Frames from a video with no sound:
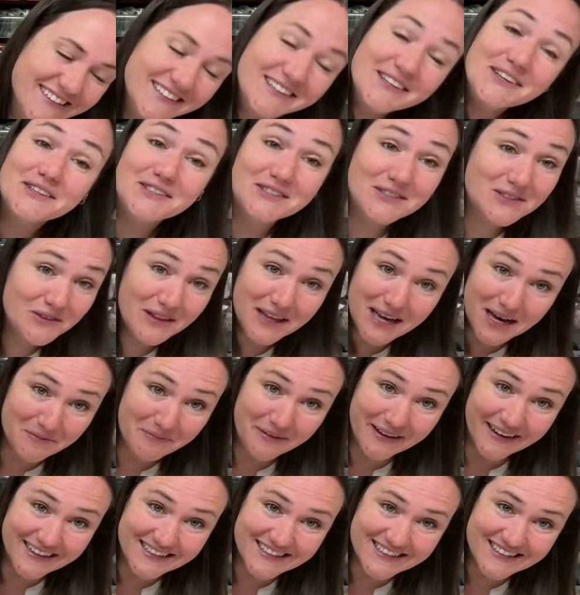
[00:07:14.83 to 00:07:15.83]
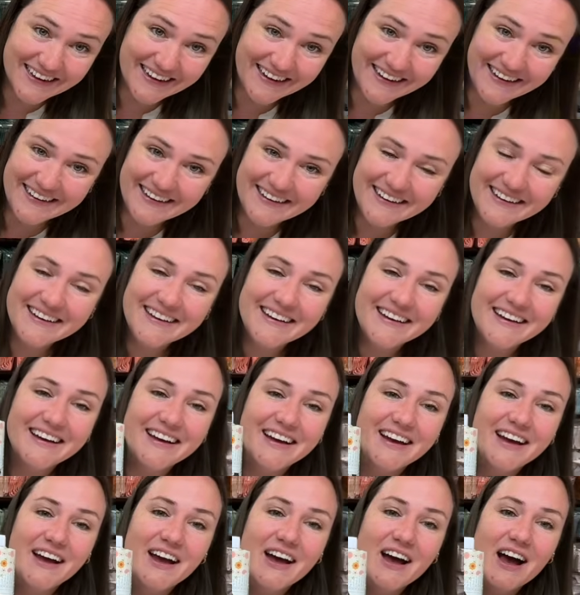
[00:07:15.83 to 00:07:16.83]
So that being said,
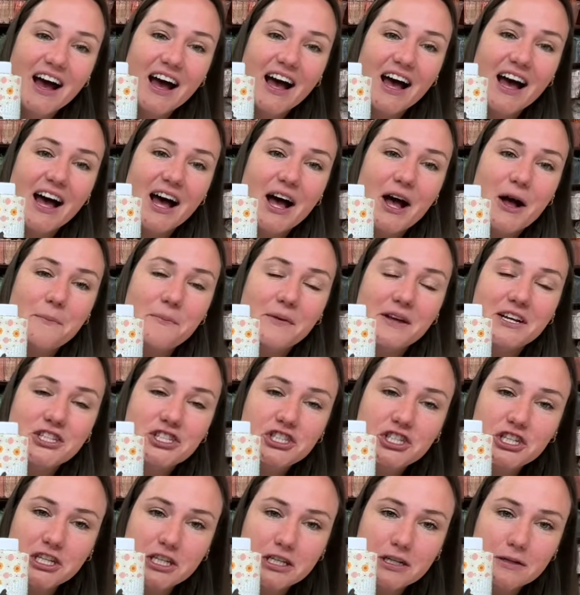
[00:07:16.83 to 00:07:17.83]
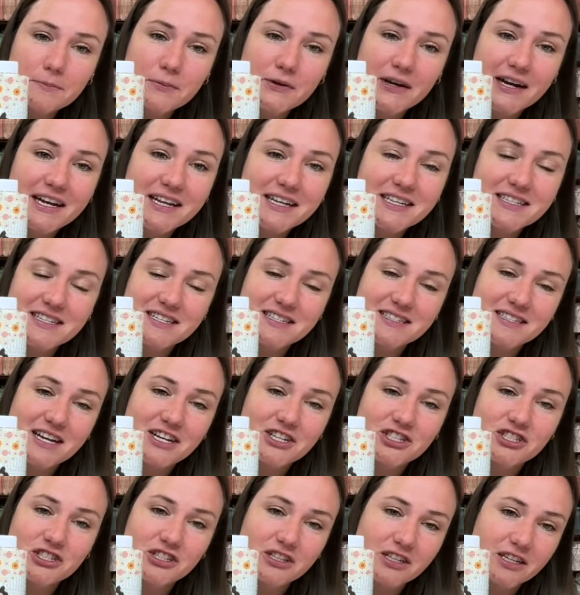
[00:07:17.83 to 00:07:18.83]
a cheater print is
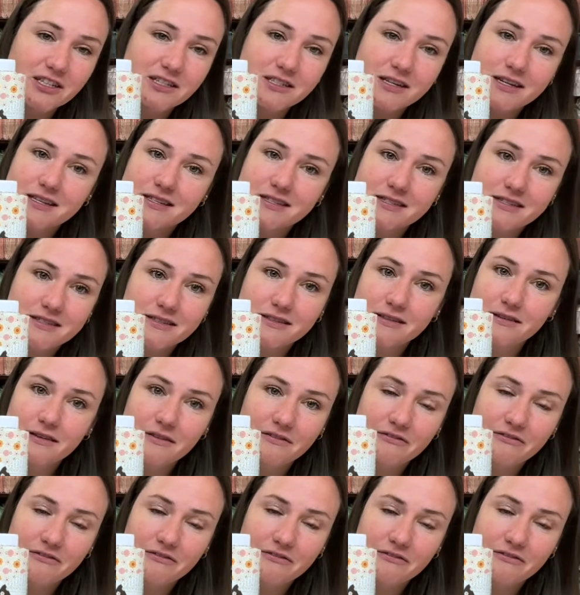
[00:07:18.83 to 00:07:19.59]
essentially just